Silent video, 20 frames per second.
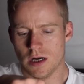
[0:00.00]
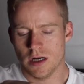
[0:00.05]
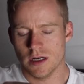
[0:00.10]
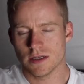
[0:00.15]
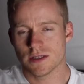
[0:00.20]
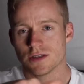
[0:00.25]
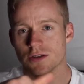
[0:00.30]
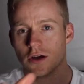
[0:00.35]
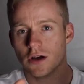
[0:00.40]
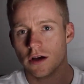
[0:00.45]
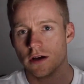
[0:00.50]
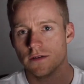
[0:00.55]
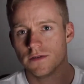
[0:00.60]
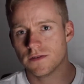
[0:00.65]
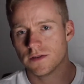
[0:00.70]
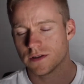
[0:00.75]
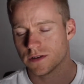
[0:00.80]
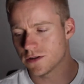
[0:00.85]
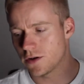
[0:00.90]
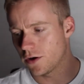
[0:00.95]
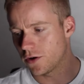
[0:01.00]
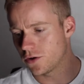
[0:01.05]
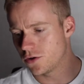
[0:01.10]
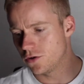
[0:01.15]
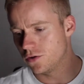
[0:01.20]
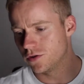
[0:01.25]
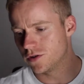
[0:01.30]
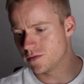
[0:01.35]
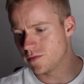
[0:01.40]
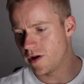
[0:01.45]
serve, not a
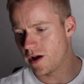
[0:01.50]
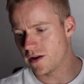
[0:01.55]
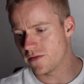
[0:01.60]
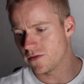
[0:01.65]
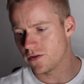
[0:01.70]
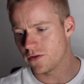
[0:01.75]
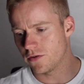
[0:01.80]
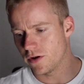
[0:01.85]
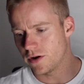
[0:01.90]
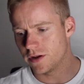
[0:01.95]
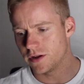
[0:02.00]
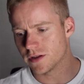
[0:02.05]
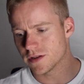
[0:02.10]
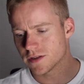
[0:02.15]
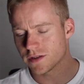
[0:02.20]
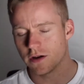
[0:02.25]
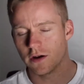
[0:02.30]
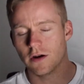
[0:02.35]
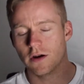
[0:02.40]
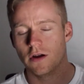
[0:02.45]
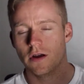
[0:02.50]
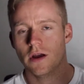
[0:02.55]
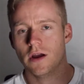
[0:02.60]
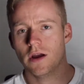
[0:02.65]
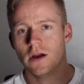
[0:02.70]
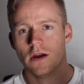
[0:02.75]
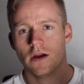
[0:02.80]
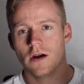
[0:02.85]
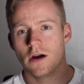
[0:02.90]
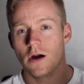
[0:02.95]
huge amount of ingredients, so
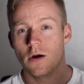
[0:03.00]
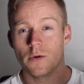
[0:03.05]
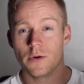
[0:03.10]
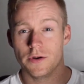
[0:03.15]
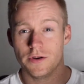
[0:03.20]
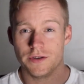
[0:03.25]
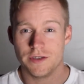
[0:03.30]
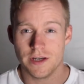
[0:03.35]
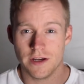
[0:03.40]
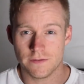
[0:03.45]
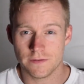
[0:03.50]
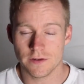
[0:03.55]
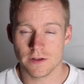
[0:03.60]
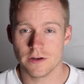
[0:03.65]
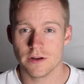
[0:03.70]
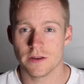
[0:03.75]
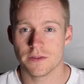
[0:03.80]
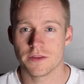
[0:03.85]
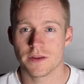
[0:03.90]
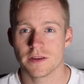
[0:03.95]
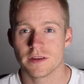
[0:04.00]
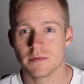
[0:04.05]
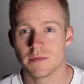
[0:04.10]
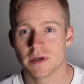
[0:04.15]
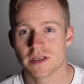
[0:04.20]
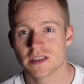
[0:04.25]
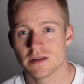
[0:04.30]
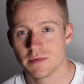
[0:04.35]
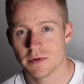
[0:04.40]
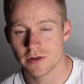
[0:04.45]
I would definitely not think the
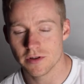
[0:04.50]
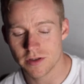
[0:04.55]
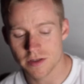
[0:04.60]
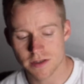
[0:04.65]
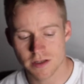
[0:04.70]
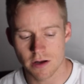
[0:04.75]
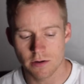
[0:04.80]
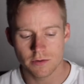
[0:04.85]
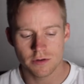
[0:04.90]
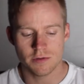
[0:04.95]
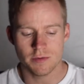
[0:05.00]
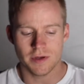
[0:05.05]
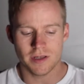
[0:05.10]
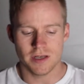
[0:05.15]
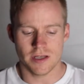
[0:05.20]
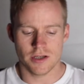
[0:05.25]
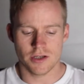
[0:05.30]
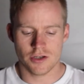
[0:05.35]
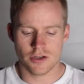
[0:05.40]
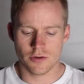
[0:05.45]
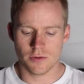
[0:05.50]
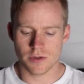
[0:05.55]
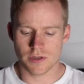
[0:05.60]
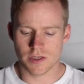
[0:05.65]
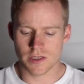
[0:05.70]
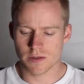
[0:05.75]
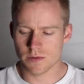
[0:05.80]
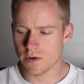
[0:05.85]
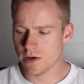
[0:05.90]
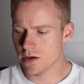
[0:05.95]
mixability is going to be an issue with
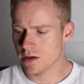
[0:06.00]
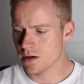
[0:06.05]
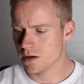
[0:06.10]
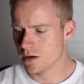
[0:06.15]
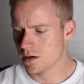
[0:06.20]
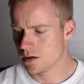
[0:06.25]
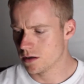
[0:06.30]
this one.